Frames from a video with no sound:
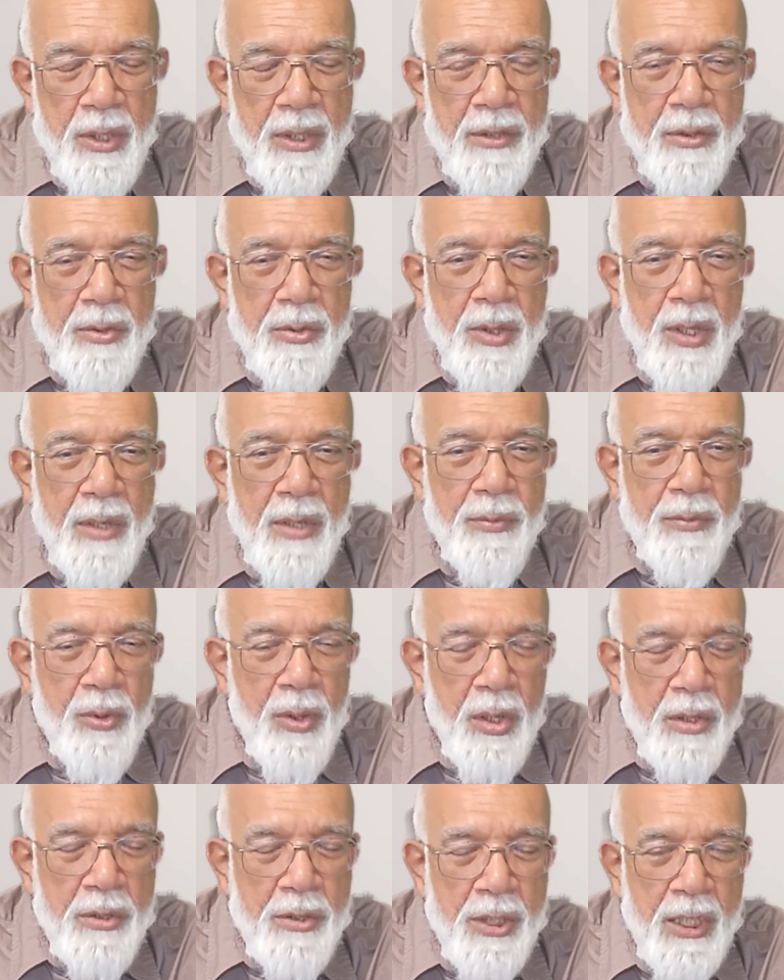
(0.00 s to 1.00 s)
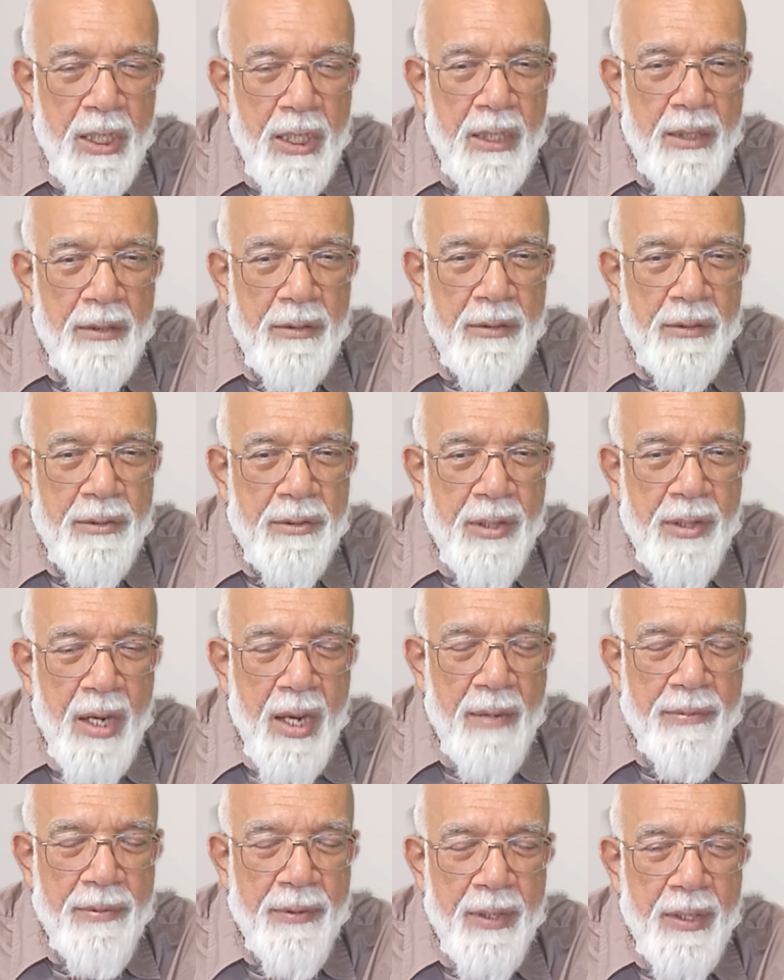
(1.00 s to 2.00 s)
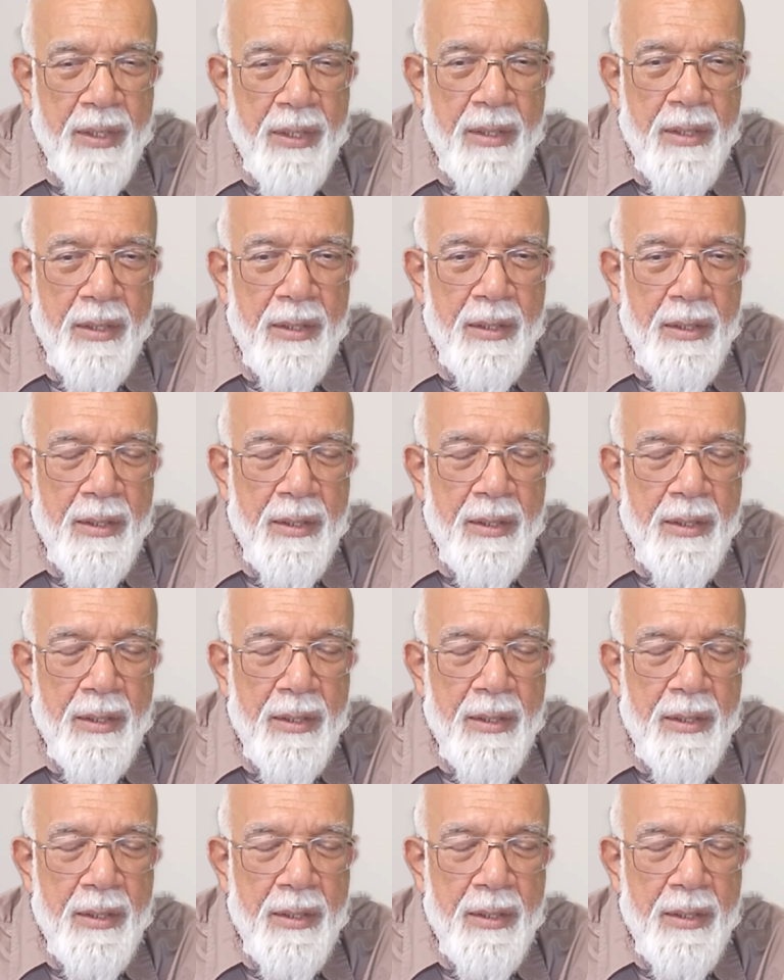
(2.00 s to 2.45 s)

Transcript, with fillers: and you are watching the traffic